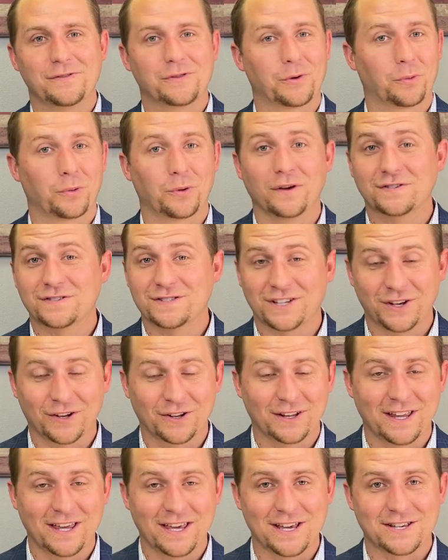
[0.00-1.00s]
The roof
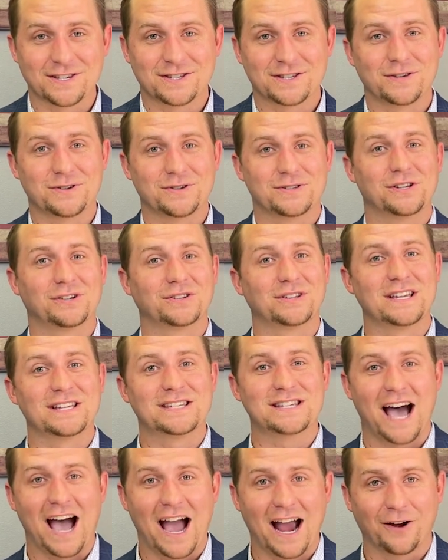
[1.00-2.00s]
still leaks. You still
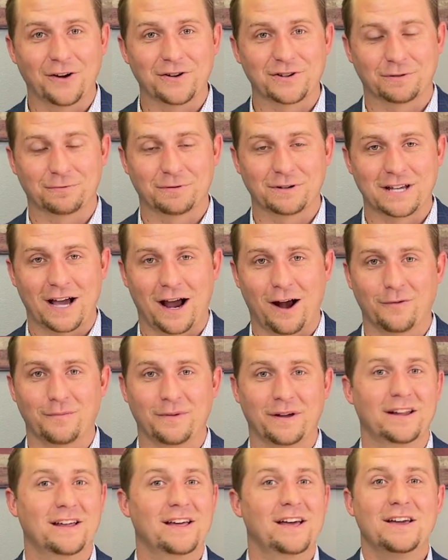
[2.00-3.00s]
need tires in
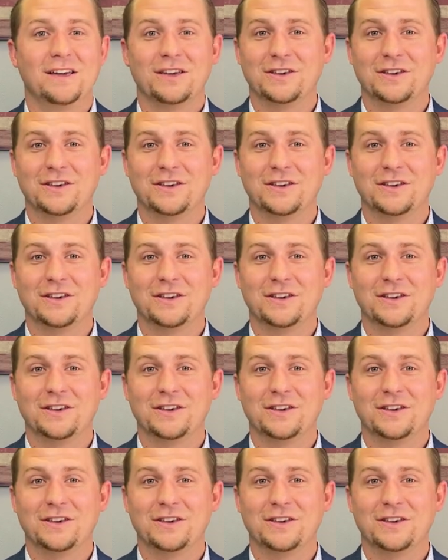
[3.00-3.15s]
retirement.